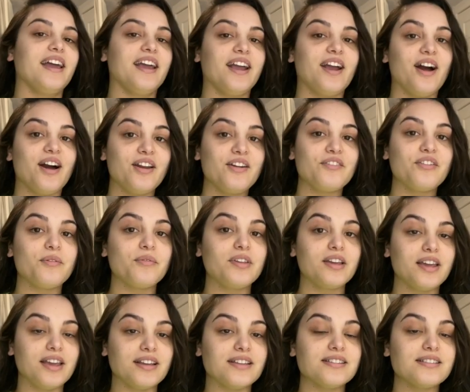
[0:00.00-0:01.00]
I got it from the
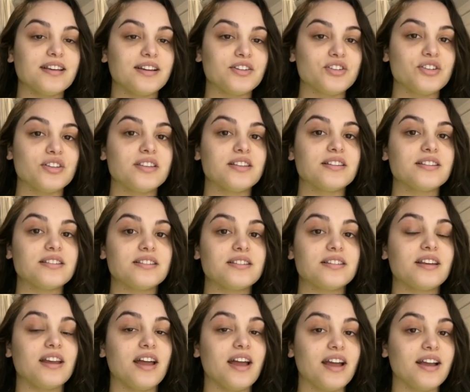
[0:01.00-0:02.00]
kids section. This is
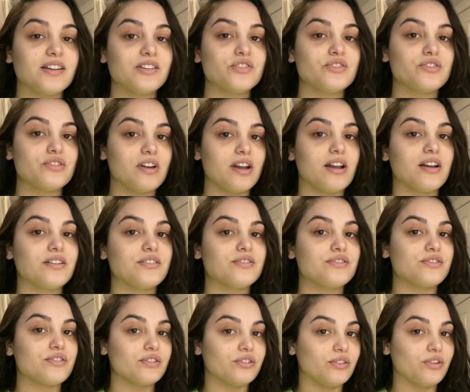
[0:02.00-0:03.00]
an
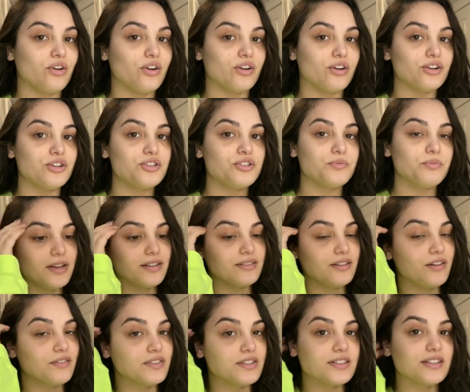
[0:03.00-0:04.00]
extra large because
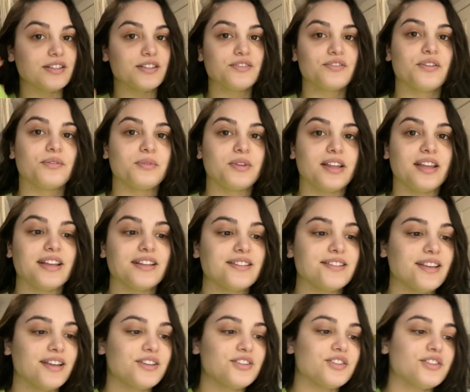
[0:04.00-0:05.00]
obviously it's from the kids
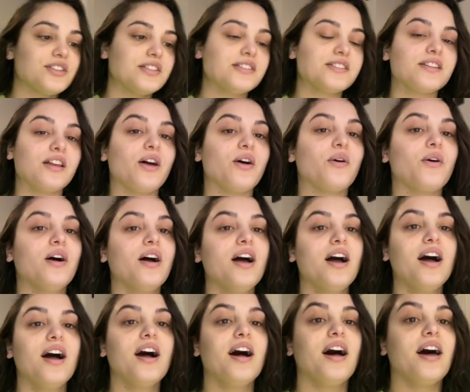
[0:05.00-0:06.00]
section, so
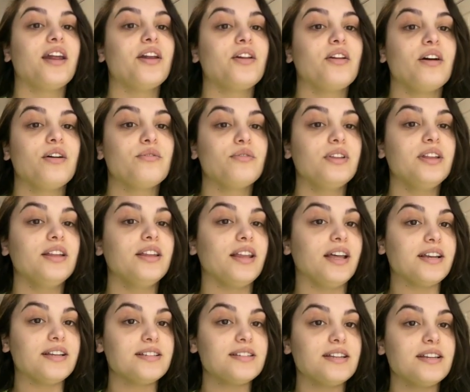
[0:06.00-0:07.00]
I don't know, I really
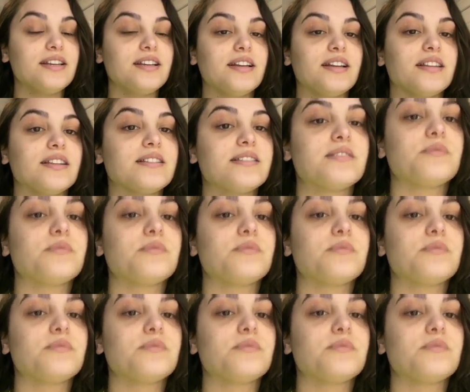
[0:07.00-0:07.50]
liked it, and this